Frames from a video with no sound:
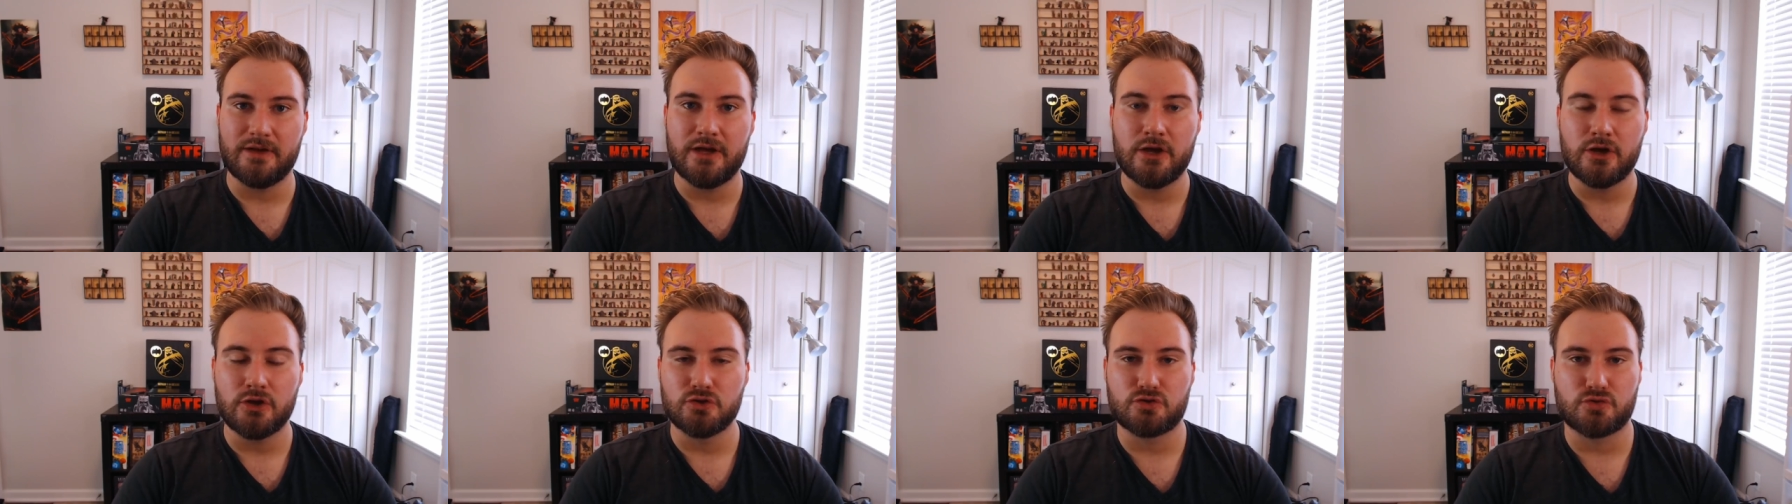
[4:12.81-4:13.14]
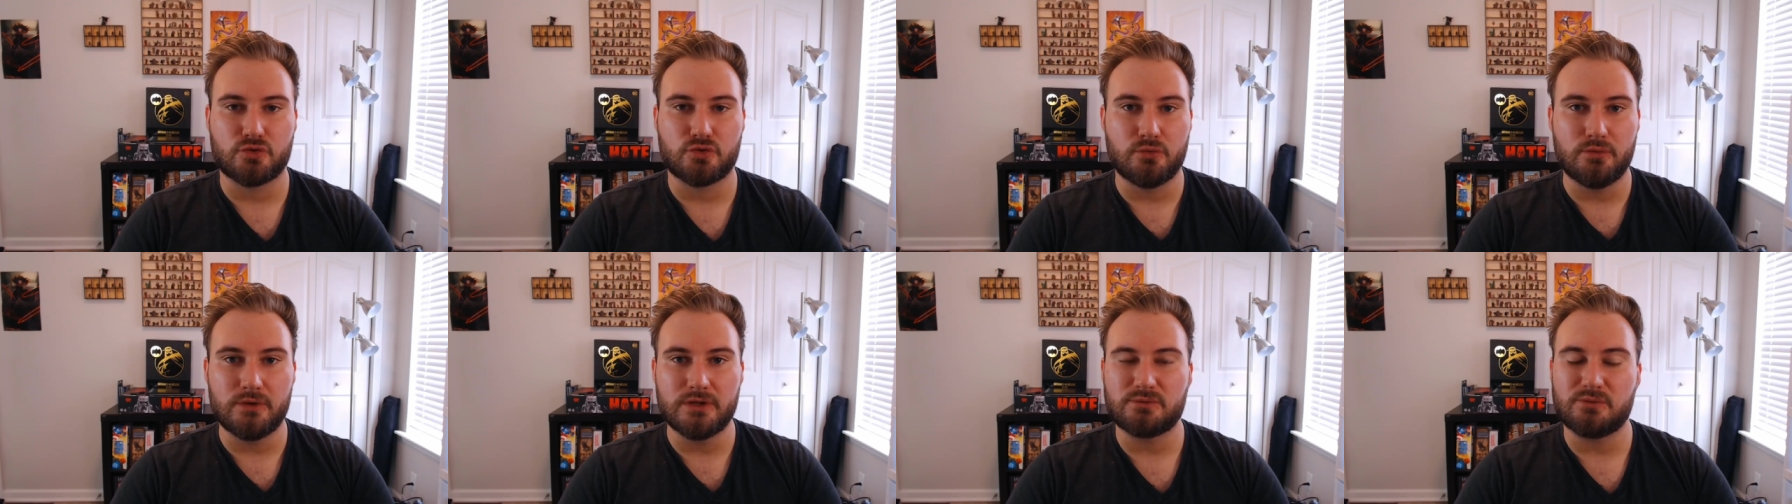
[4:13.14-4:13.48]

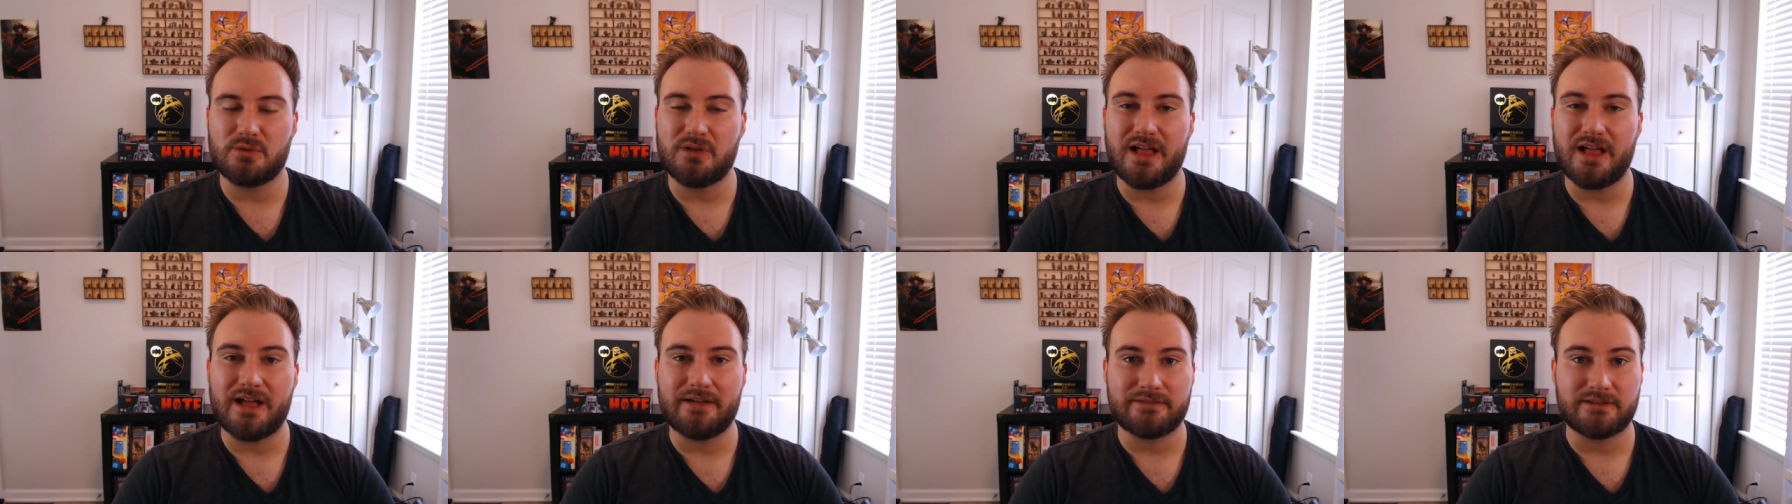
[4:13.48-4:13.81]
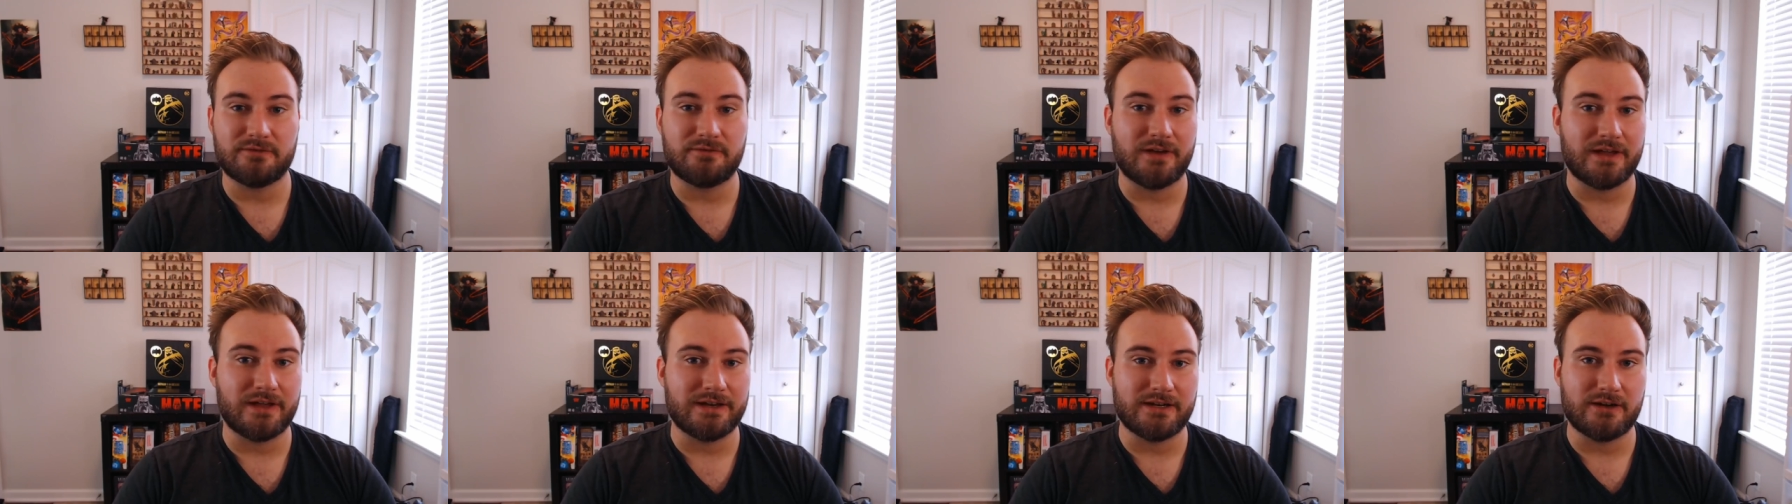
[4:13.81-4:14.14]
Druids will have to
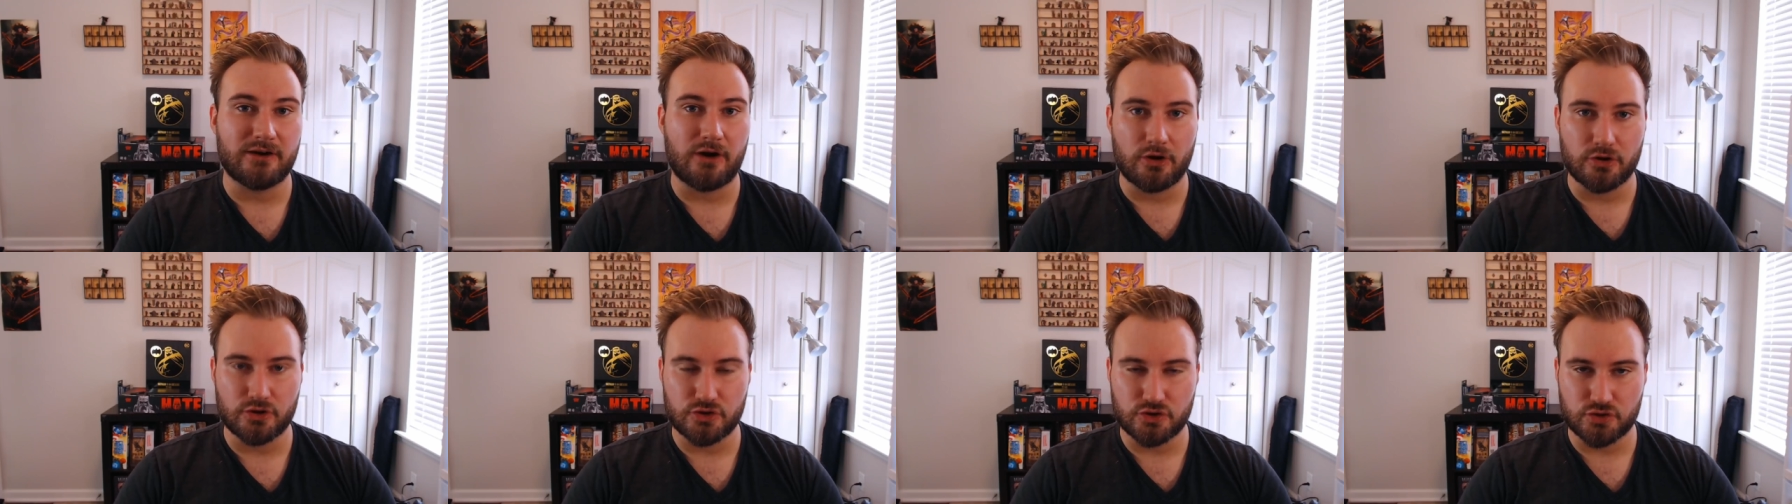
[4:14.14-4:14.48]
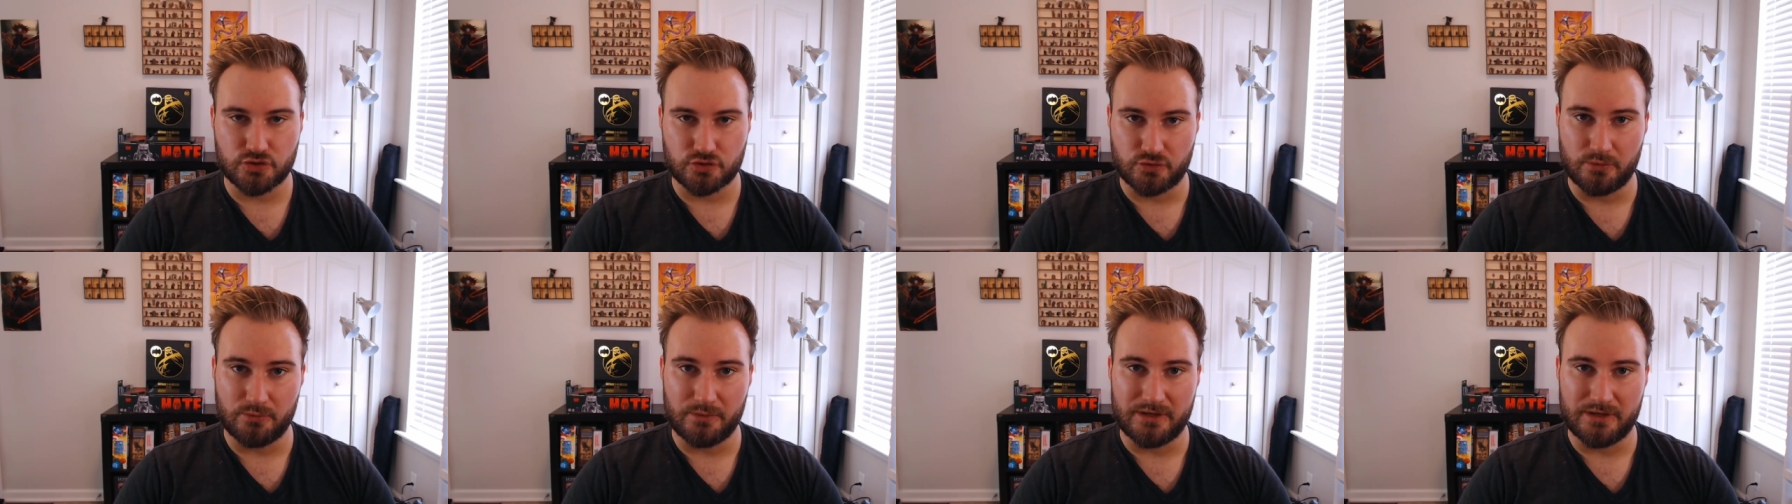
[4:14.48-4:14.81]
find an
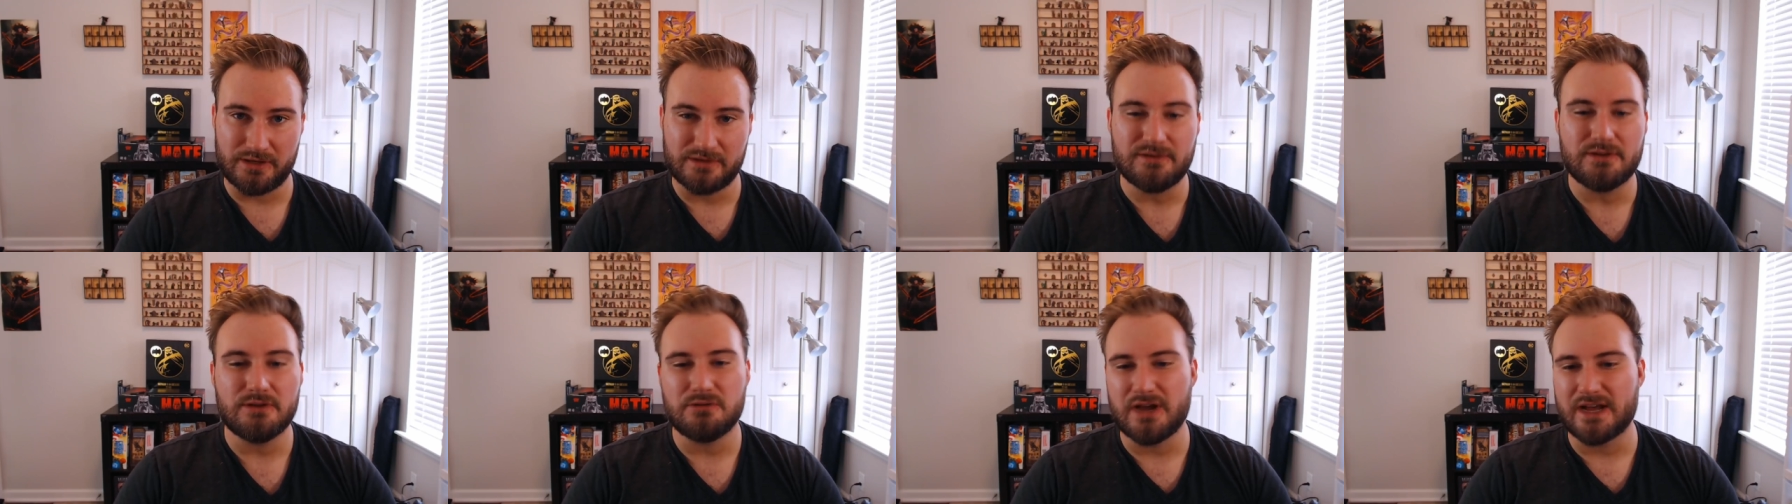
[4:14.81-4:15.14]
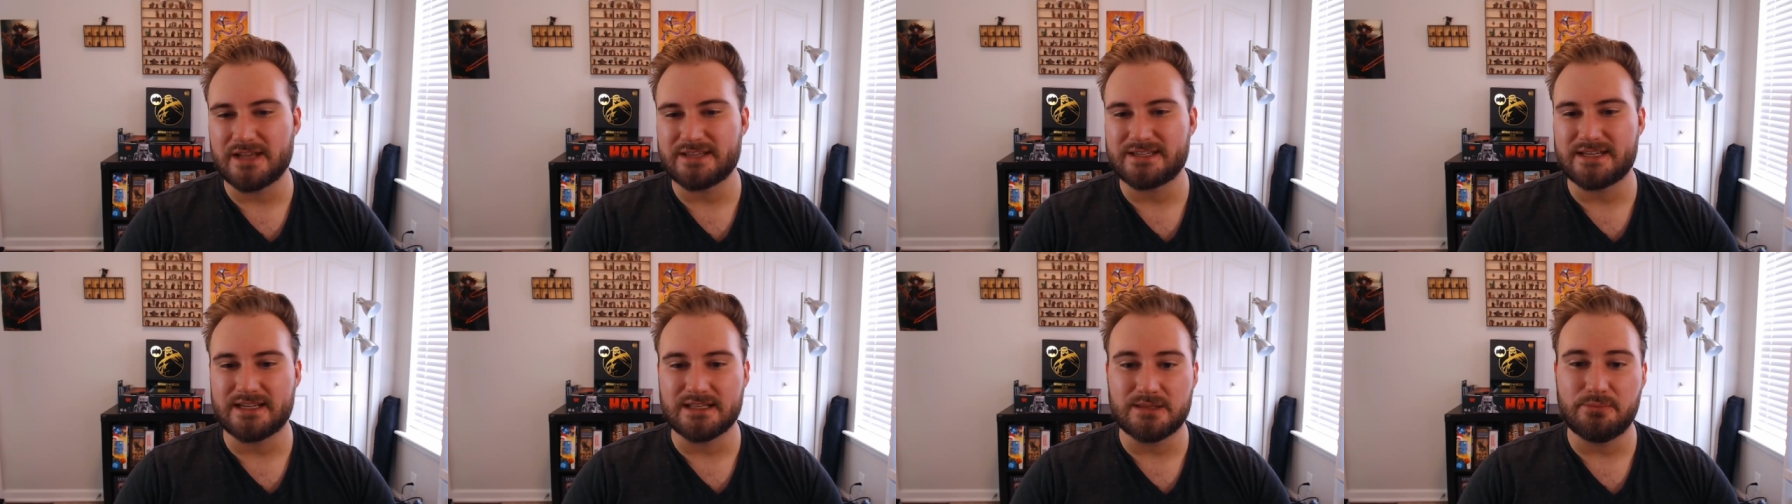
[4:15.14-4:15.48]
archdruid. You guys
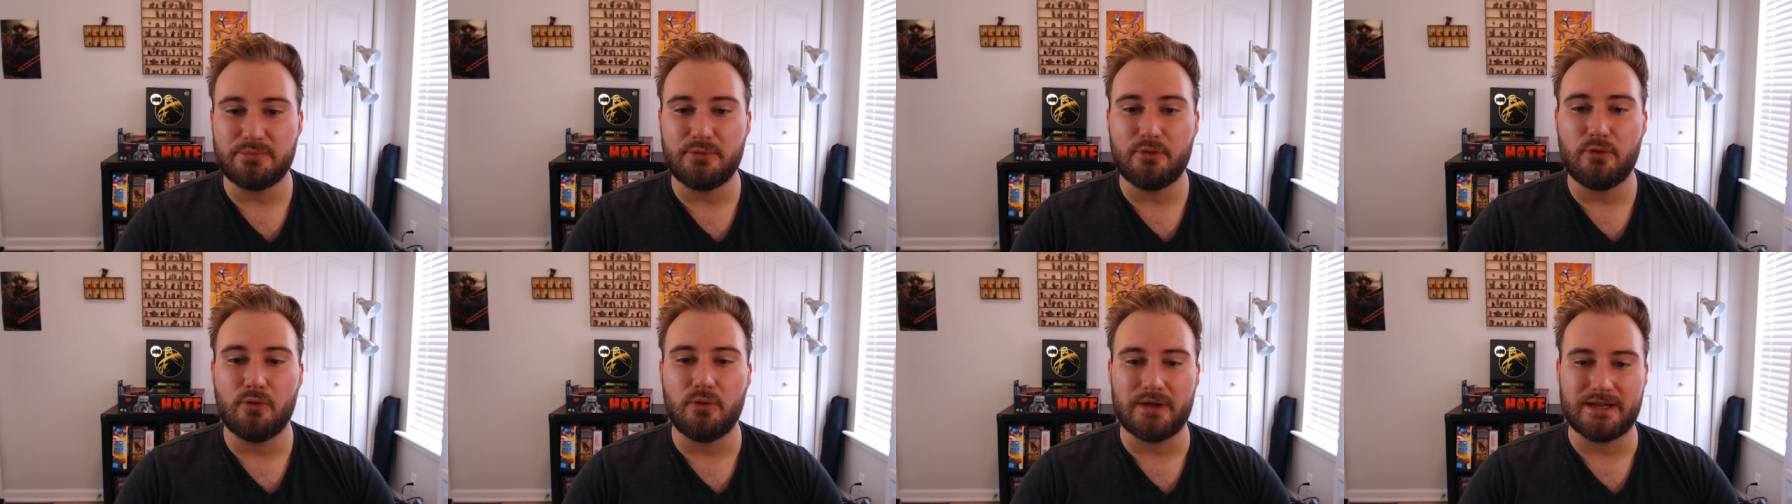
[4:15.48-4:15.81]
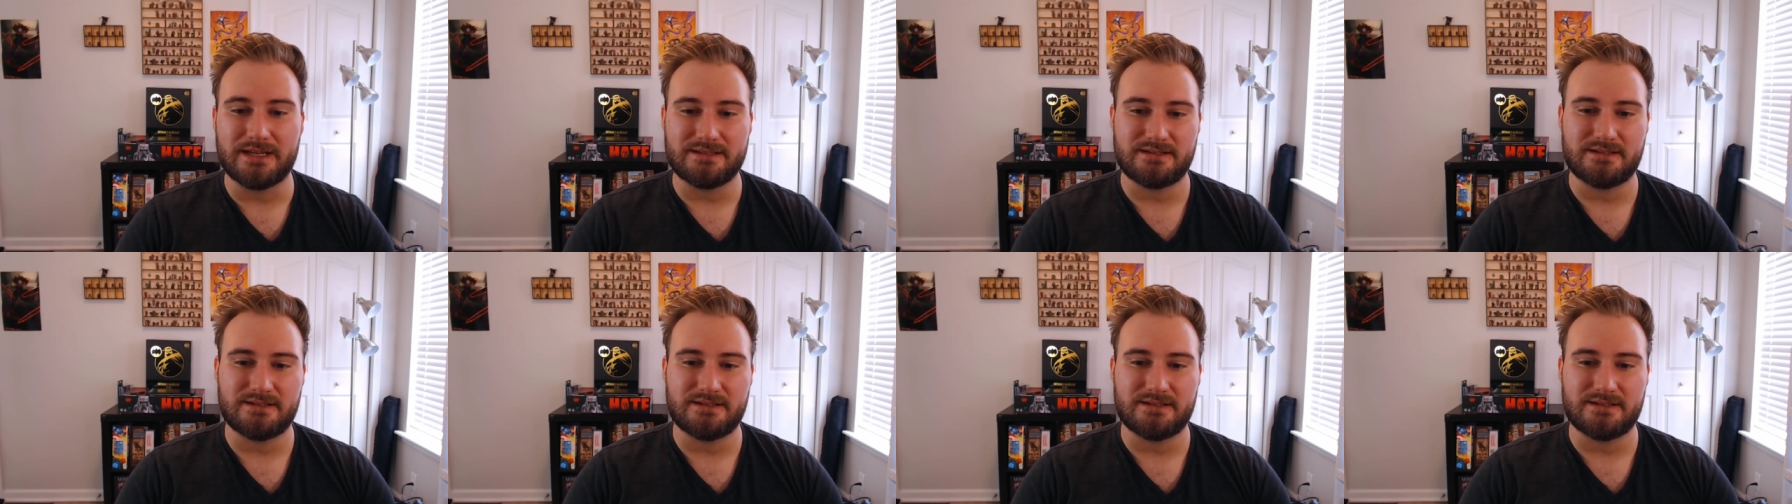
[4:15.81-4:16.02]
get the point.